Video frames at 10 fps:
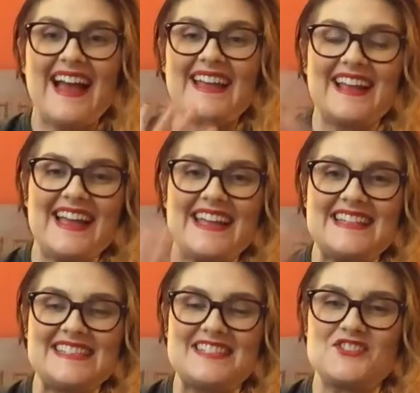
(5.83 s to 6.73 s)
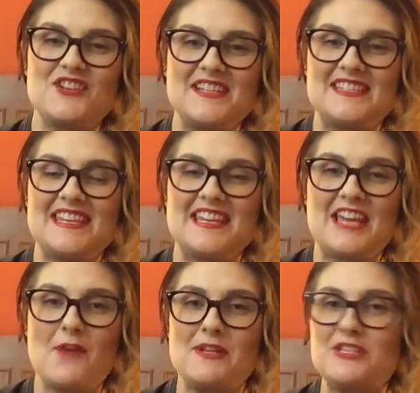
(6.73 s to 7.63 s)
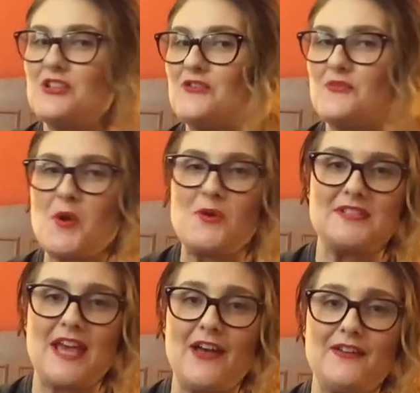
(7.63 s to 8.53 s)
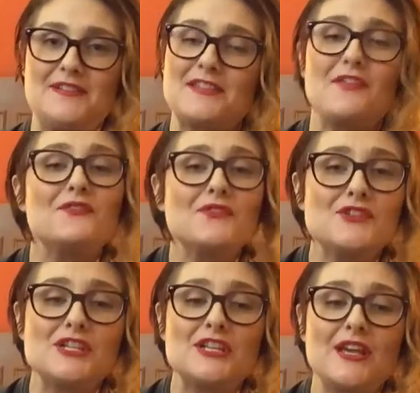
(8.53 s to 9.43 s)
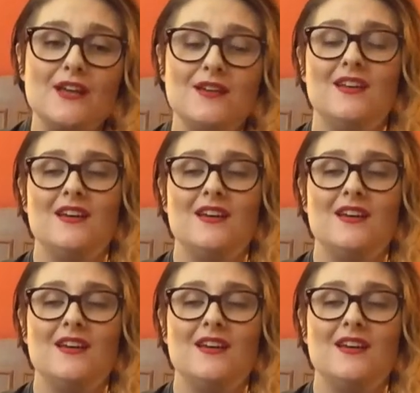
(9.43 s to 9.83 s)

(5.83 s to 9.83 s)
Hi guys, it's Tracy coming to you from a hotel in Southern Virginia.